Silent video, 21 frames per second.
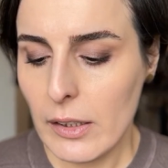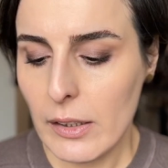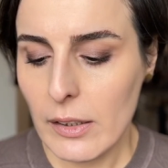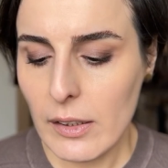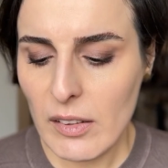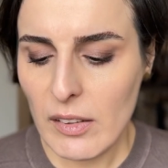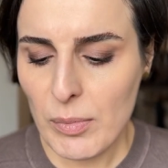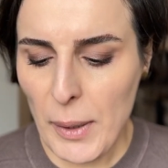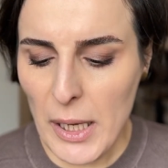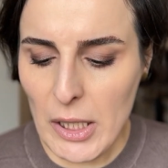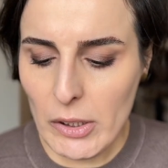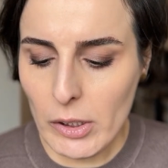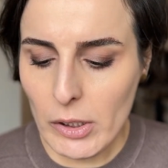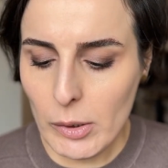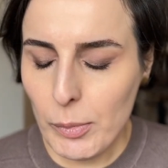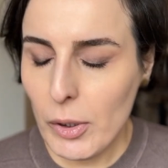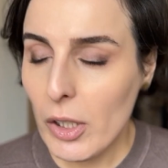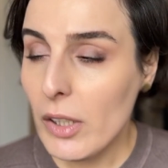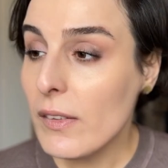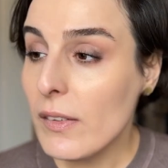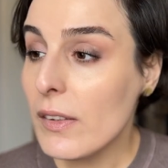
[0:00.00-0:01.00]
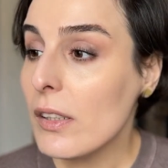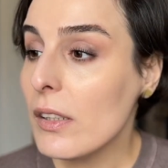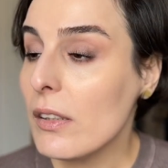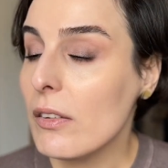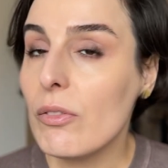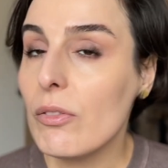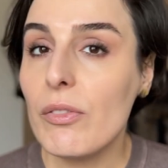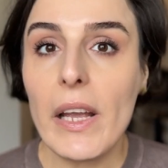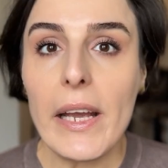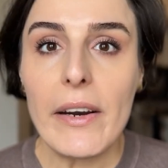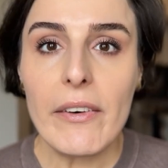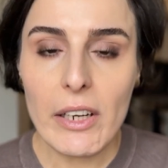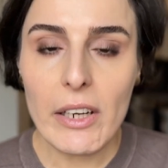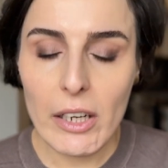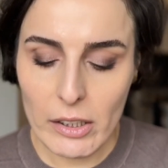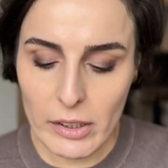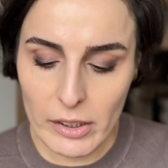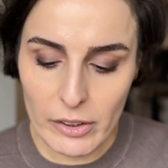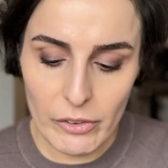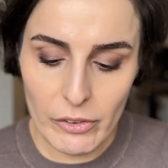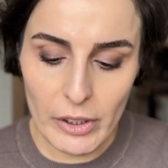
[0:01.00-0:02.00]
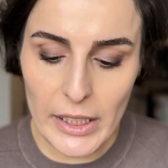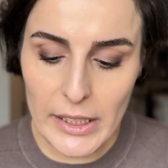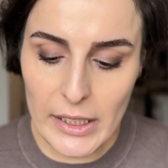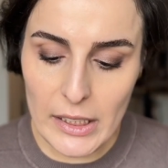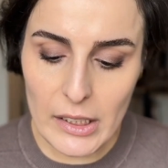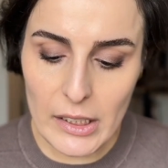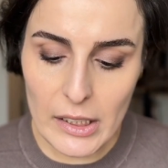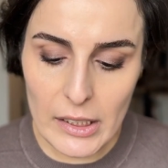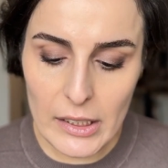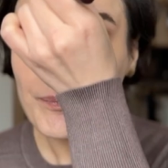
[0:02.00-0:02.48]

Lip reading: This powder bronzer is very underrated.